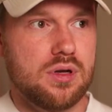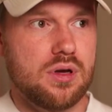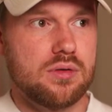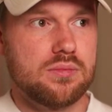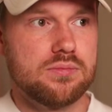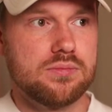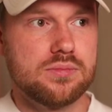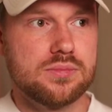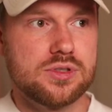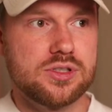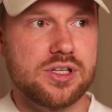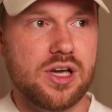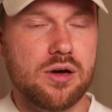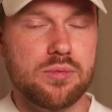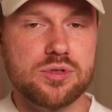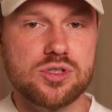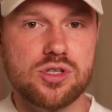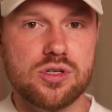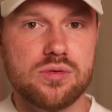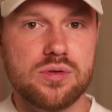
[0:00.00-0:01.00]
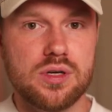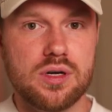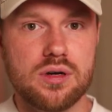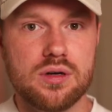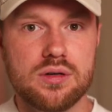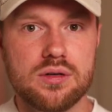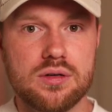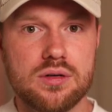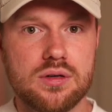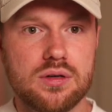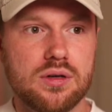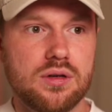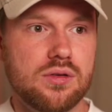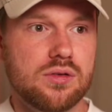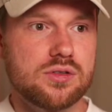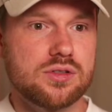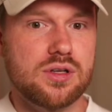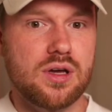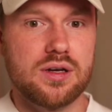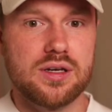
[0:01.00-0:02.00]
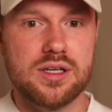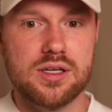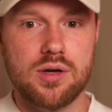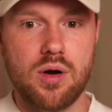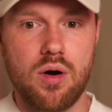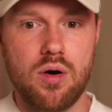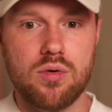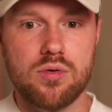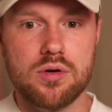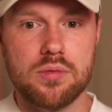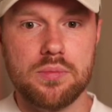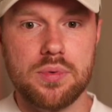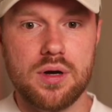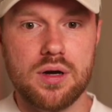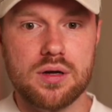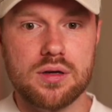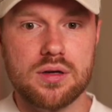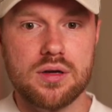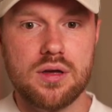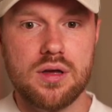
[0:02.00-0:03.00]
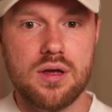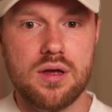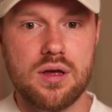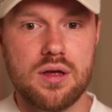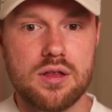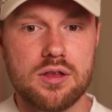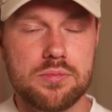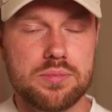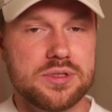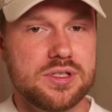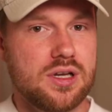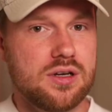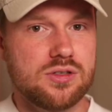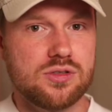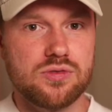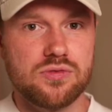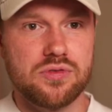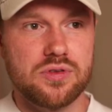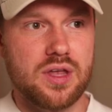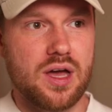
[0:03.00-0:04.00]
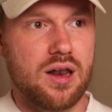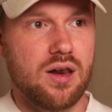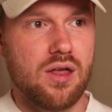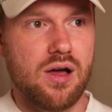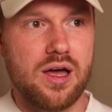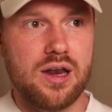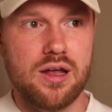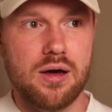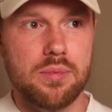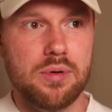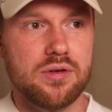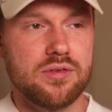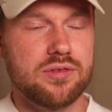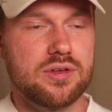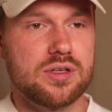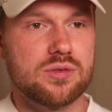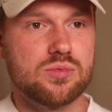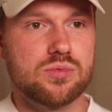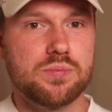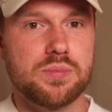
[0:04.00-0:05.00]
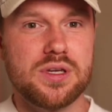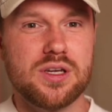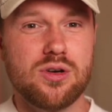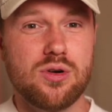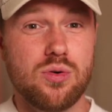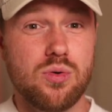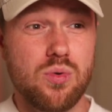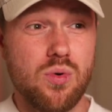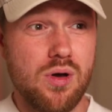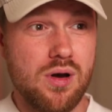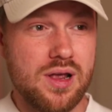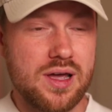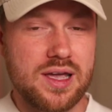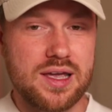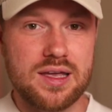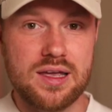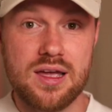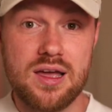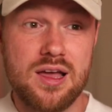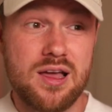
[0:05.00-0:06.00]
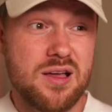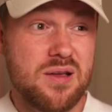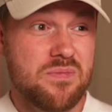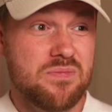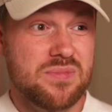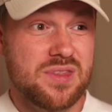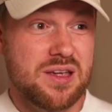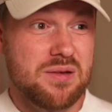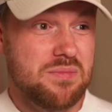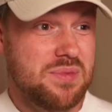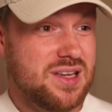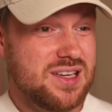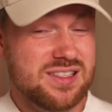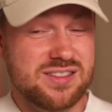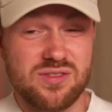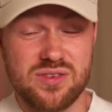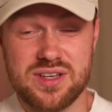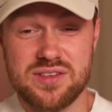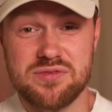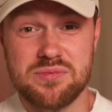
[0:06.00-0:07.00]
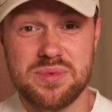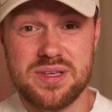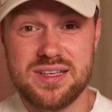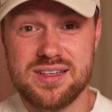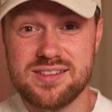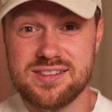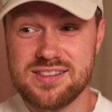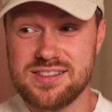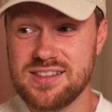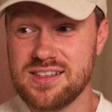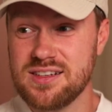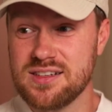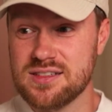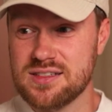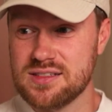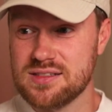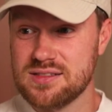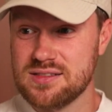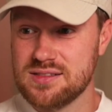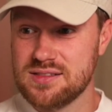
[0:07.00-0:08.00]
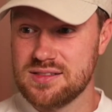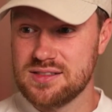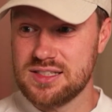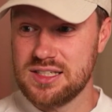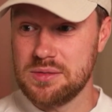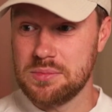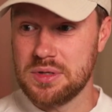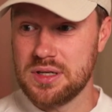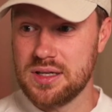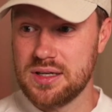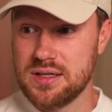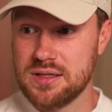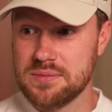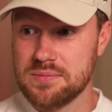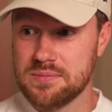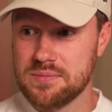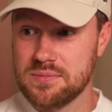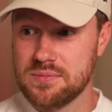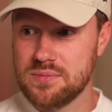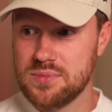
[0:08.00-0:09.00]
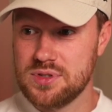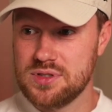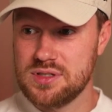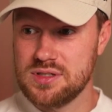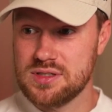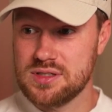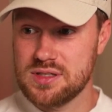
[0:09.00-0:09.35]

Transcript: Sauber Junior alongside Nico Hülkenberg, the potential for that lineup, I think, would be quality. But he's not even being considered, seemingly, which is